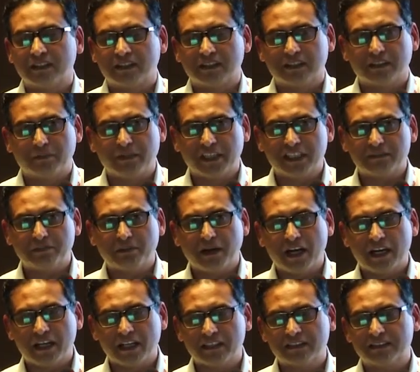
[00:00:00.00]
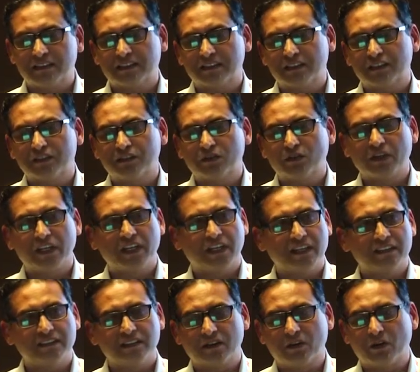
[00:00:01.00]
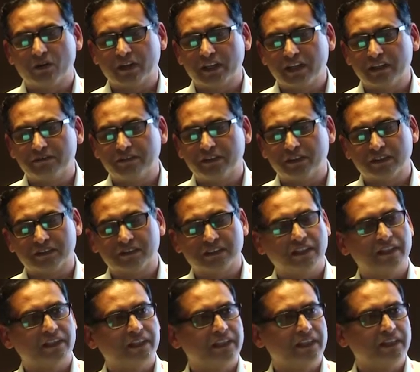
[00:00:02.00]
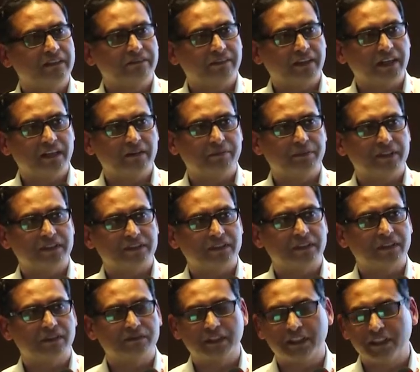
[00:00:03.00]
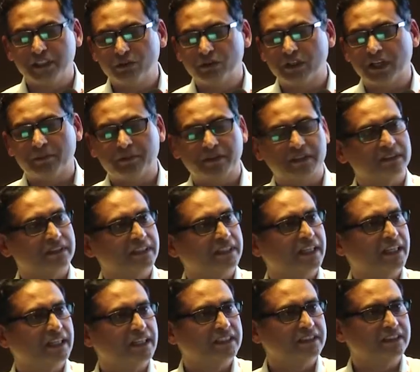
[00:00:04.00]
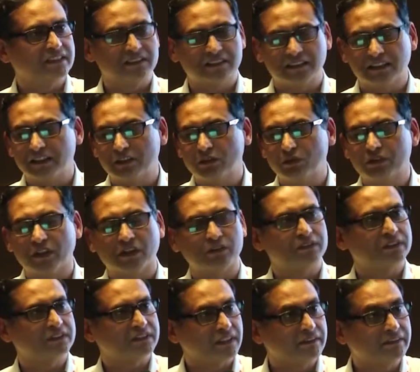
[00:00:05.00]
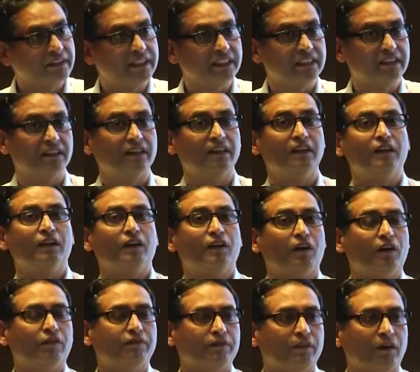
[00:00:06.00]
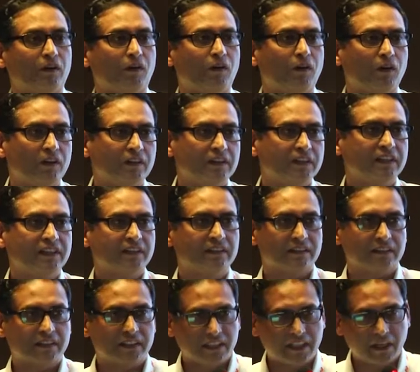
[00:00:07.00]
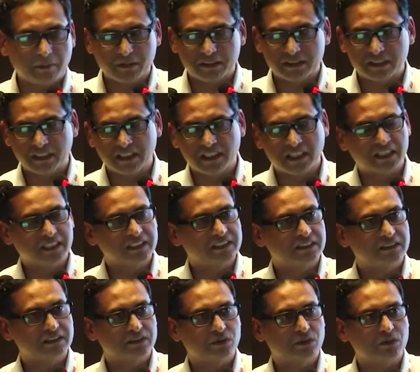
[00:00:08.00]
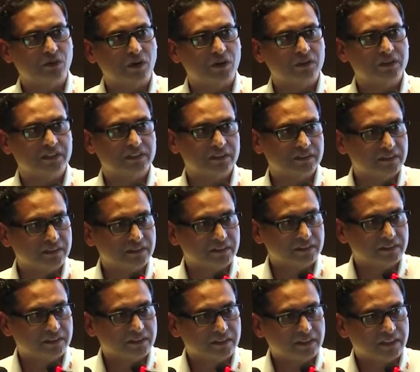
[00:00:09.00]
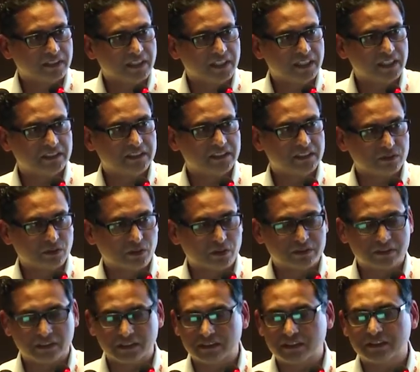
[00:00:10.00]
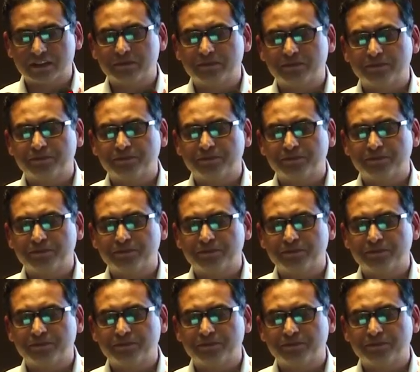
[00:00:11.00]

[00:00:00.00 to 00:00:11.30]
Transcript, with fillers: The best part is solar has accounted for 35% of the new capacity additions in 2017 of all the capacity additions through all the energy sources.